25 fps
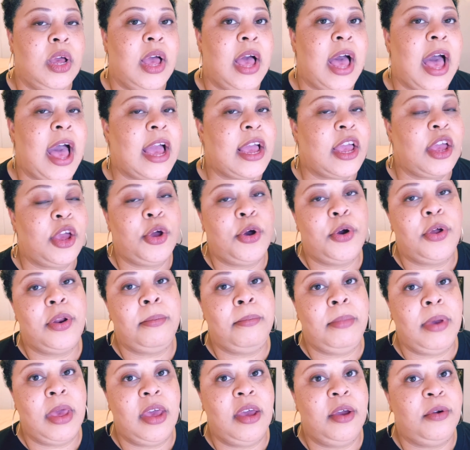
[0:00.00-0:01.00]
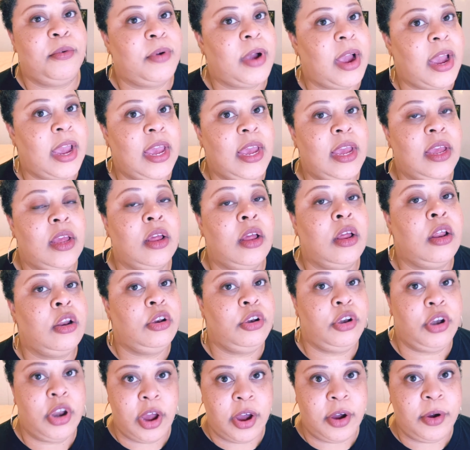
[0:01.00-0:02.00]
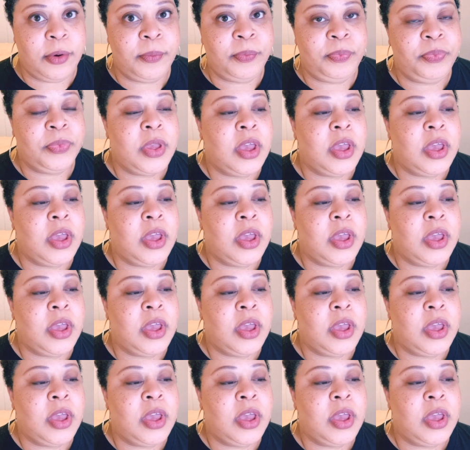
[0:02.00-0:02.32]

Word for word: I can go to bed, right? No,